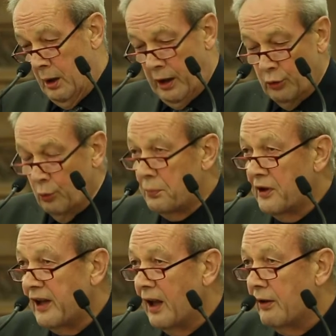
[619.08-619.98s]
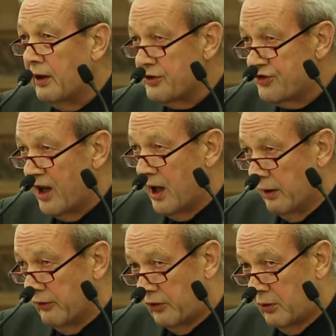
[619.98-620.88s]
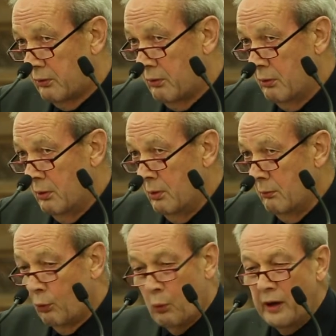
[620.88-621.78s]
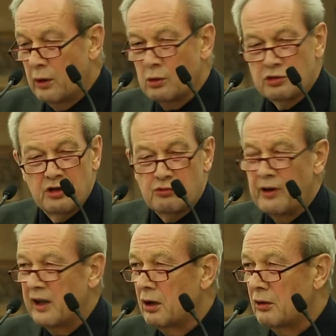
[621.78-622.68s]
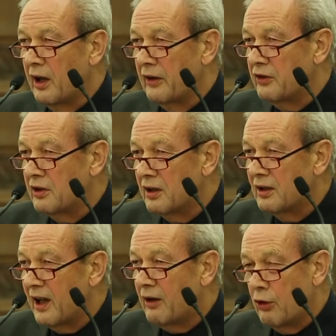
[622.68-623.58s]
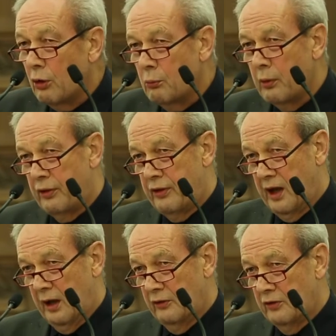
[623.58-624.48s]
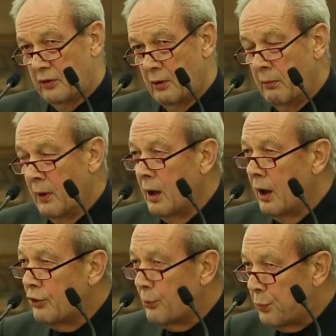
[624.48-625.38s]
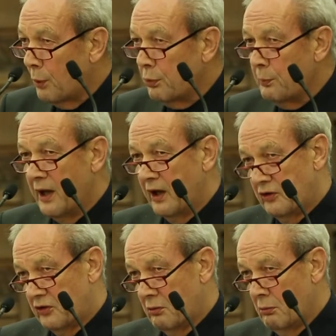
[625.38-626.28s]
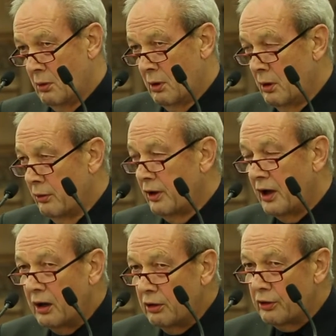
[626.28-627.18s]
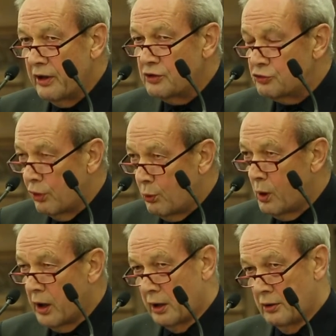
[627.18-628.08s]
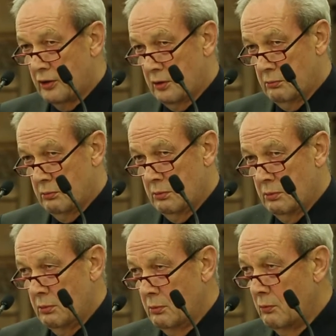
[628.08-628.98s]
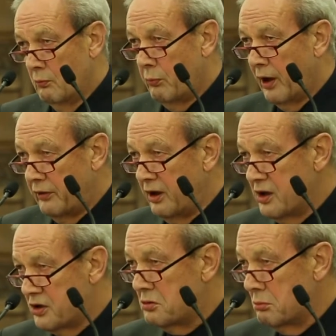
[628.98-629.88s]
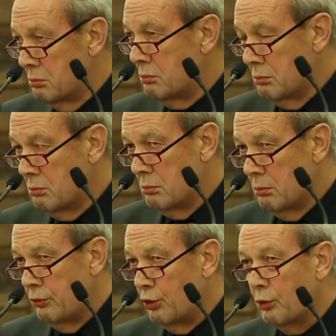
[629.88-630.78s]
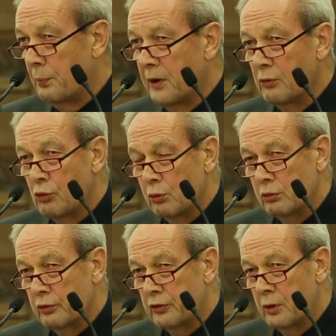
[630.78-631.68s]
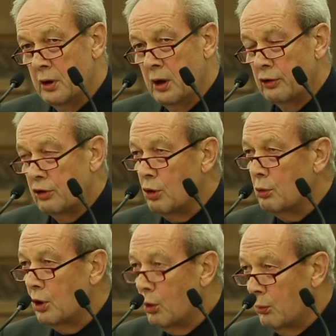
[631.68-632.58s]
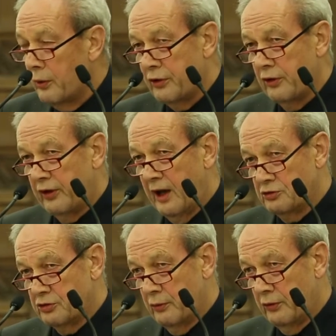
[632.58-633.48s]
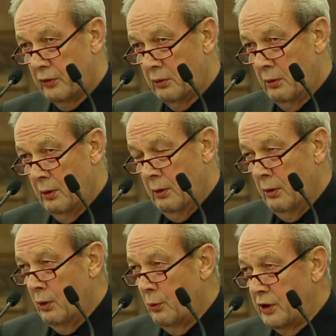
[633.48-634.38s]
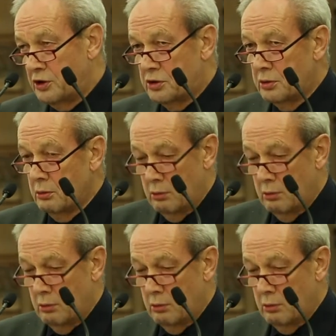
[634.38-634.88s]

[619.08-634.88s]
I don't pretend they're saints, but why not just recognize it and carry on with things? And the problem is that Hungary is required by these European rules to go along with the sanctions, which